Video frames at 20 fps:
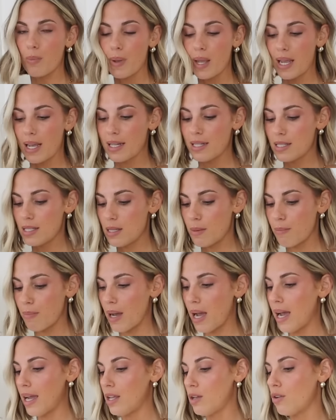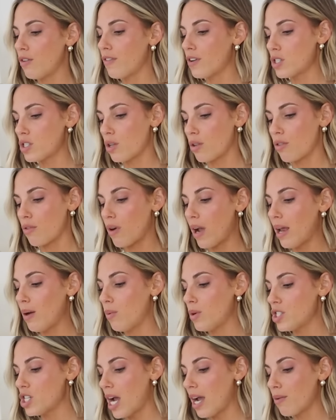pants by Universal Thread,
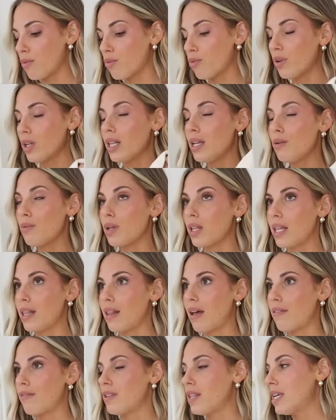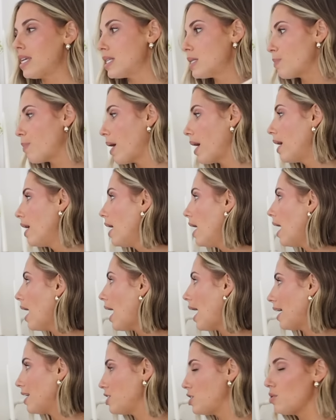which I really, really love these, but
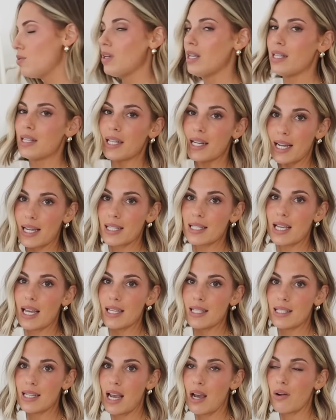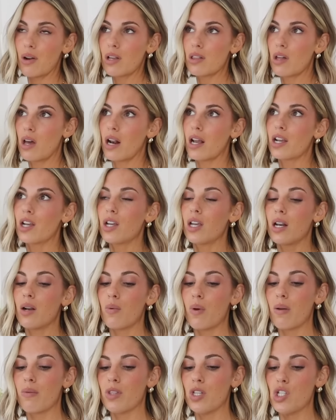I do need the next size down. I thought I could get
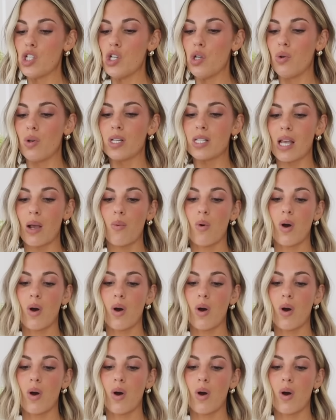away with the two because I